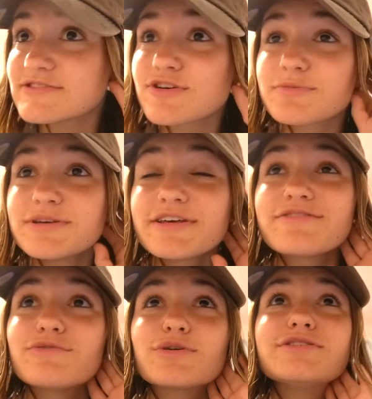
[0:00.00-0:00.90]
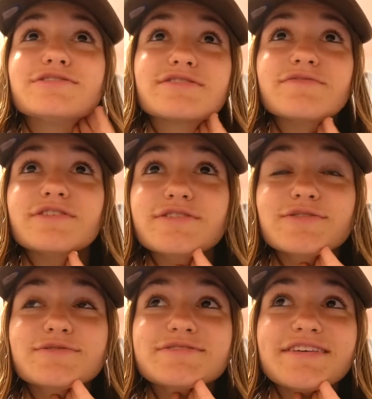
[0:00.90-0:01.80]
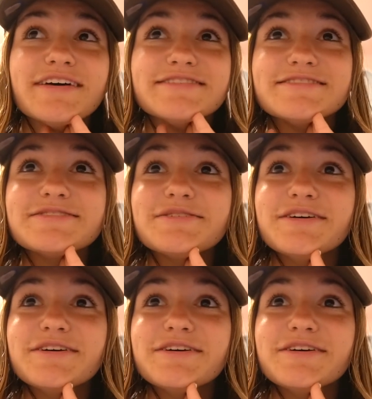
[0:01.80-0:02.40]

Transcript: took me like four years of videos and